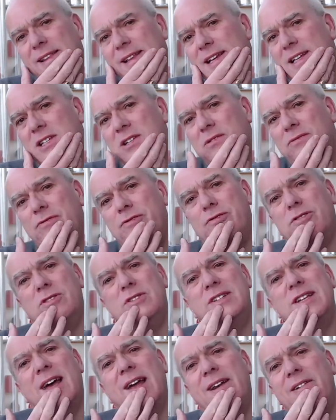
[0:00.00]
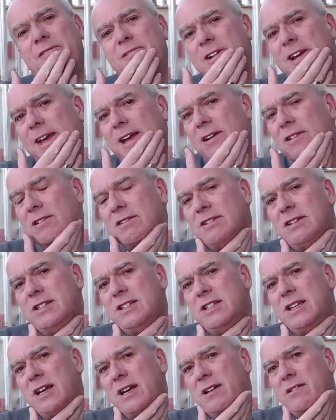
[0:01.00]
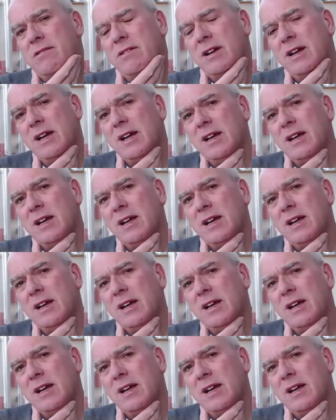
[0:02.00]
That's on front and rear, so